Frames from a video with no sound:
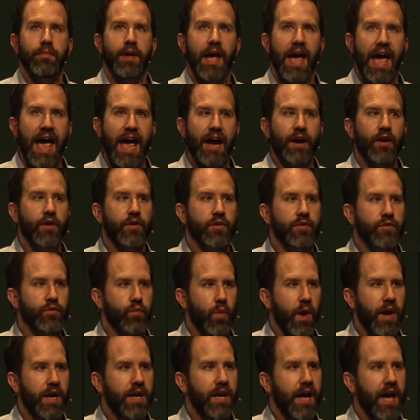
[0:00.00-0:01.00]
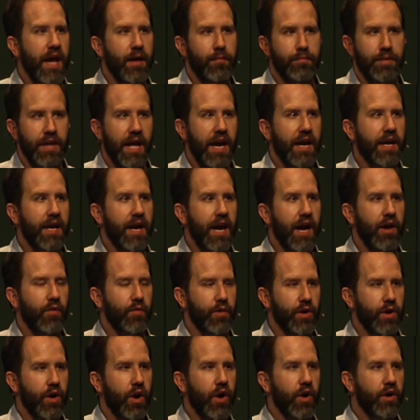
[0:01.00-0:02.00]
hackers, White Hat, Black Hat,
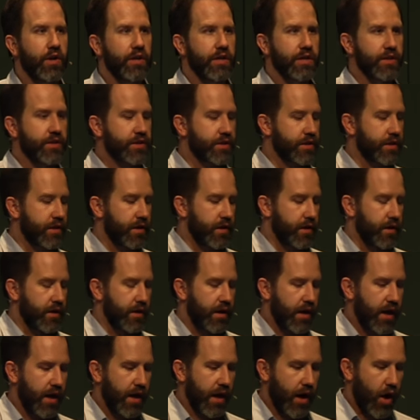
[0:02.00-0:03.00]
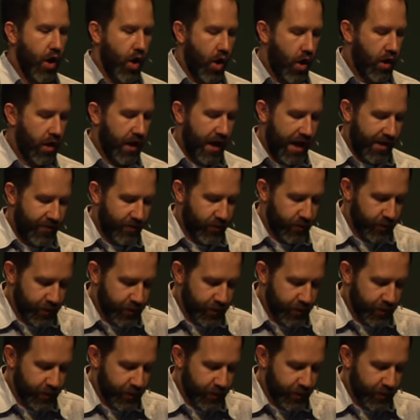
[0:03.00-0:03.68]
regardless, all have a